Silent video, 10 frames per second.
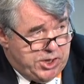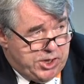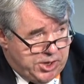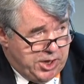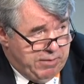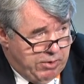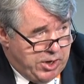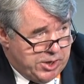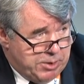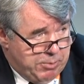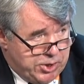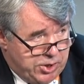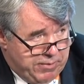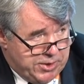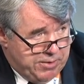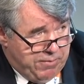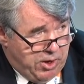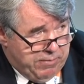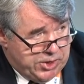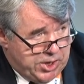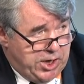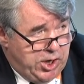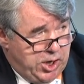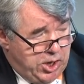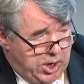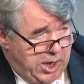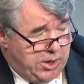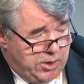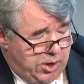to deliver customer service if all of a sudden you